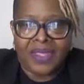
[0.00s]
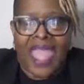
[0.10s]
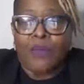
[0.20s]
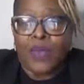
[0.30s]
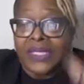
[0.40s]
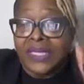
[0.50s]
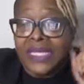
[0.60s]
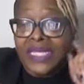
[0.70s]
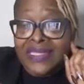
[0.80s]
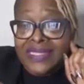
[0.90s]
and we
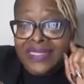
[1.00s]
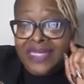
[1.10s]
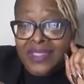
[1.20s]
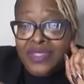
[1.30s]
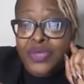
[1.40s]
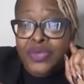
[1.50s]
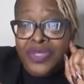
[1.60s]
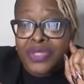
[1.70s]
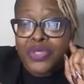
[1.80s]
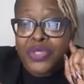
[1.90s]
listen to
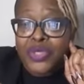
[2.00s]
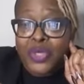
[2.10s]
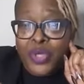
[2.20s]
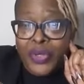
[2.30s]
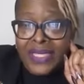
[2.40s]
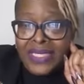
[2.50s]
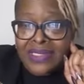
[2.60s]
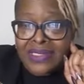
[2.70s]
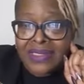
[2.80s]
their stories